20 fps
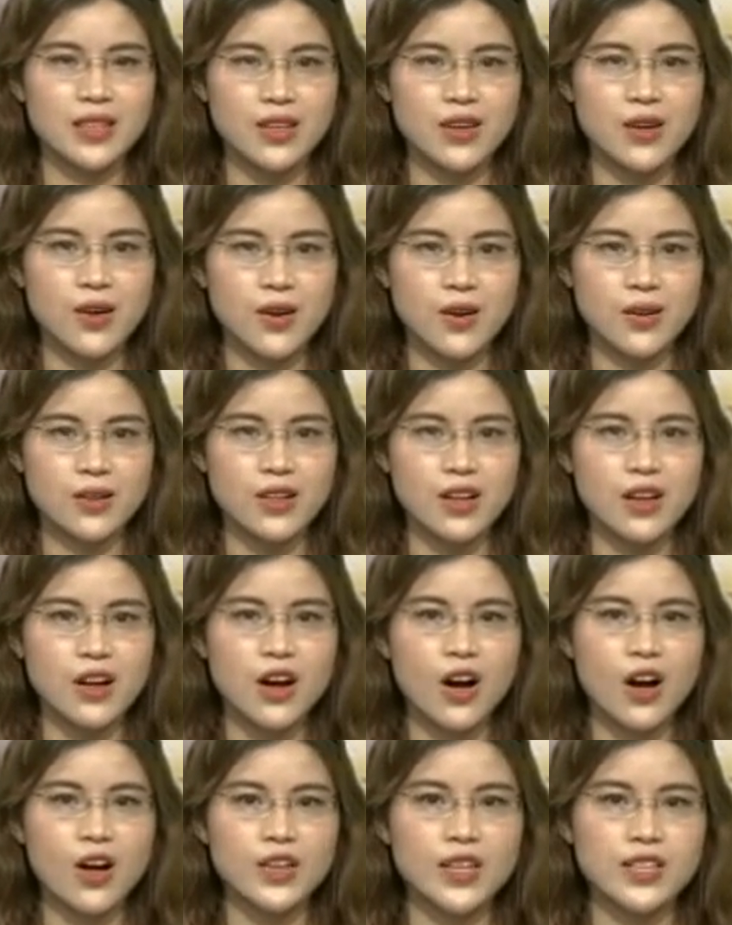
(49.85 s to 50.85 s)
Lee Hyuk,
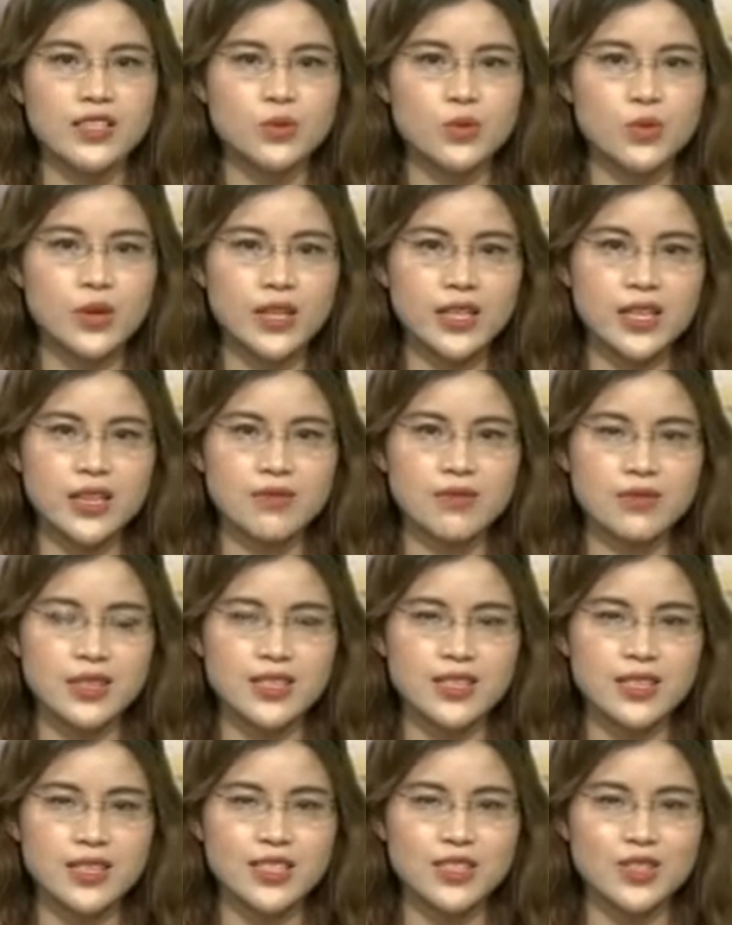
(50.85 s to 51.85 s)
on his working
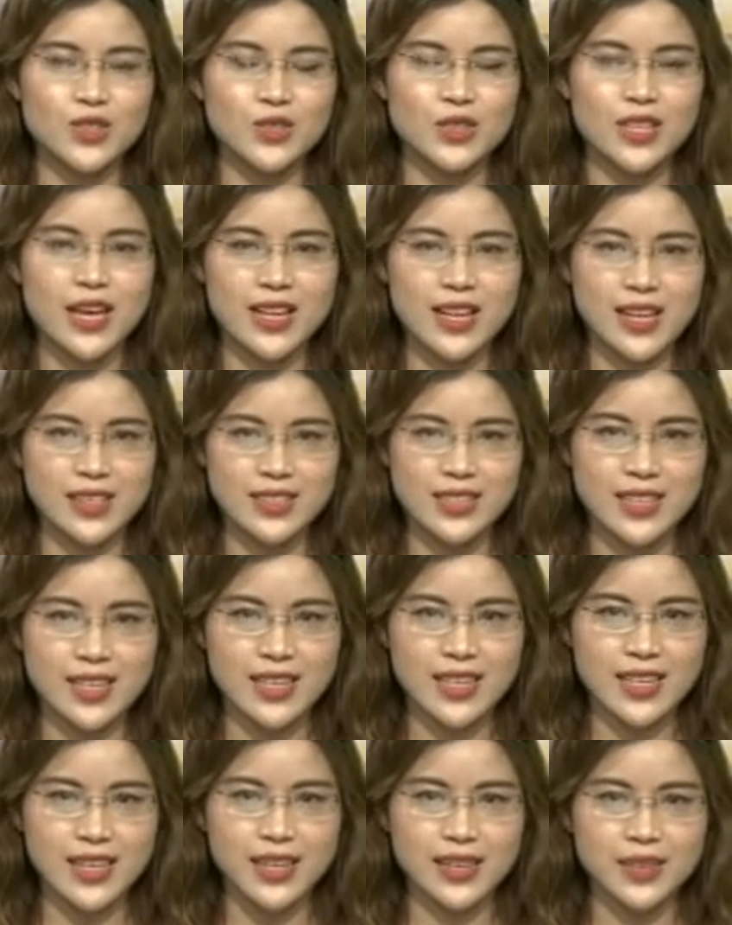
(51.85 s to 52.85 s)
visit to Da Nang
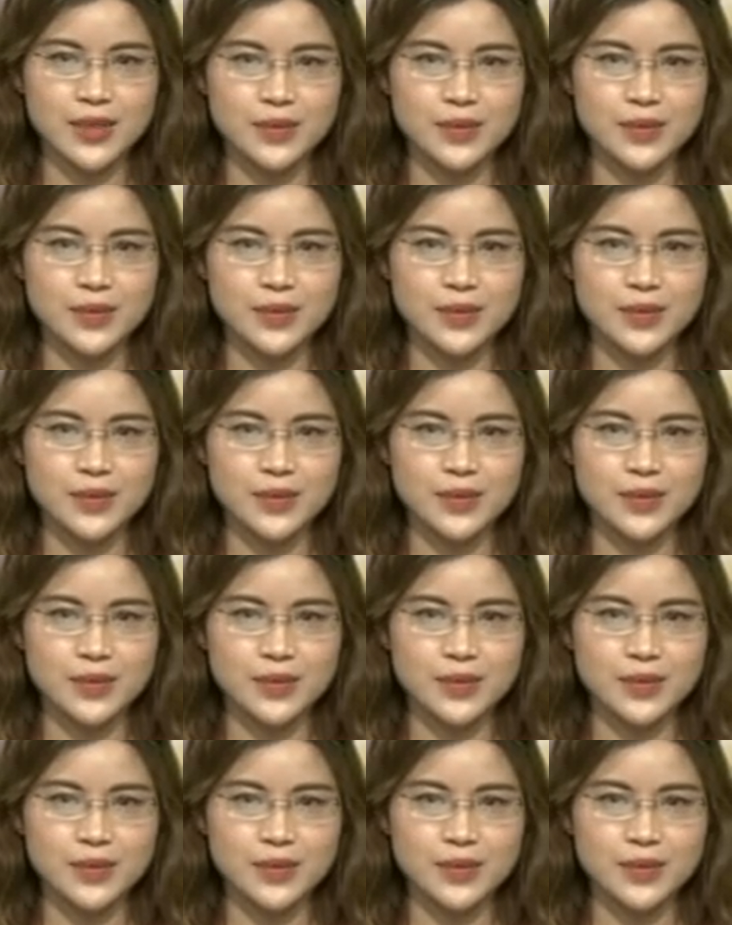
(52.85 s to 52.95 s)
City.